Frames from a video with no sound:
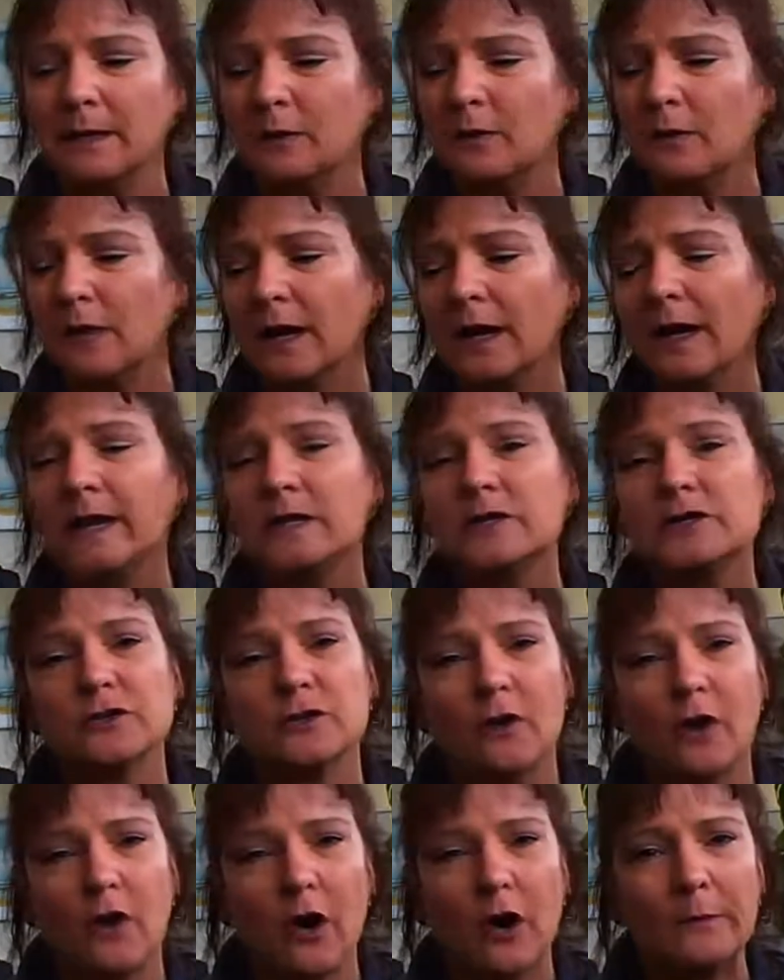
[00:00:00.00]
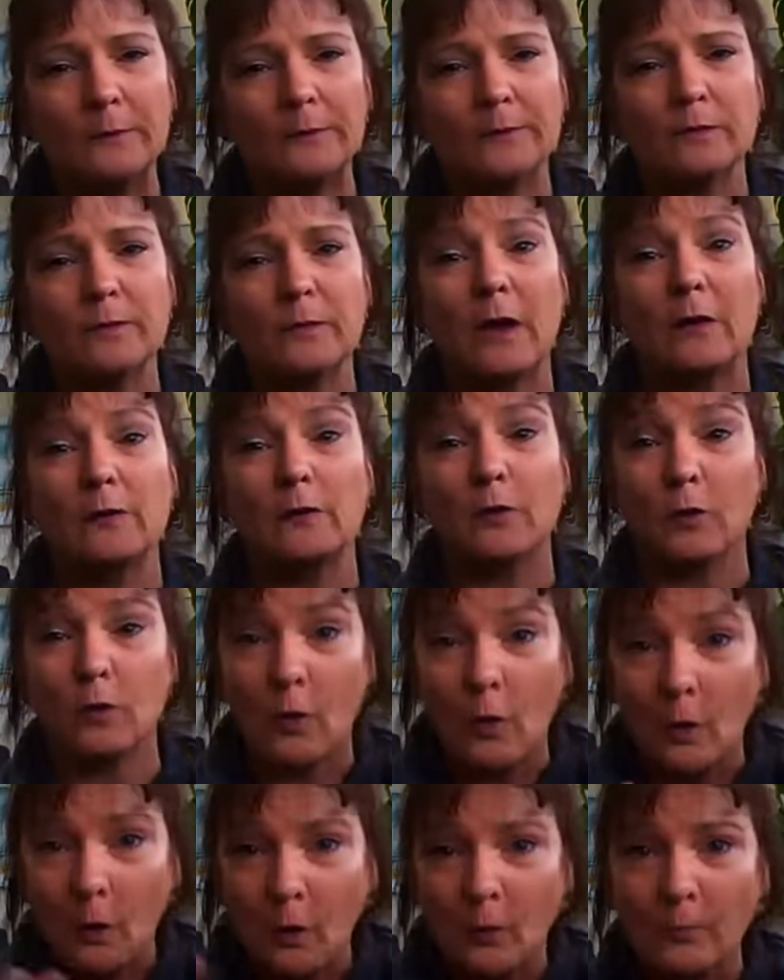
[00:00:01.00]
who can get your arms around your
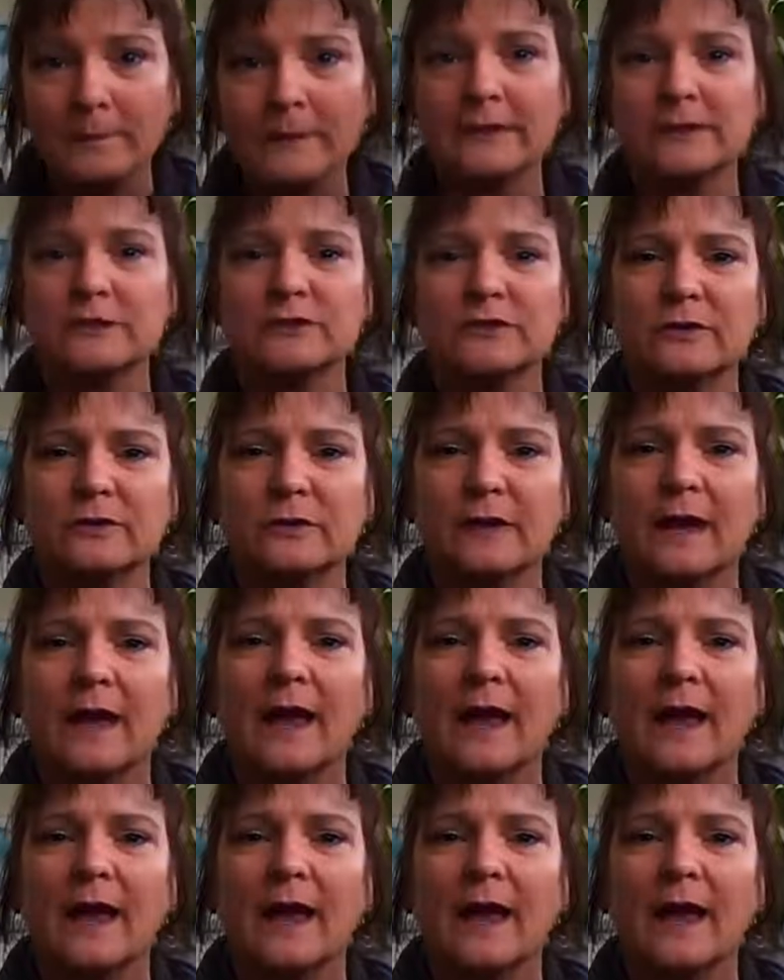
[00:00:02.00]
whole picture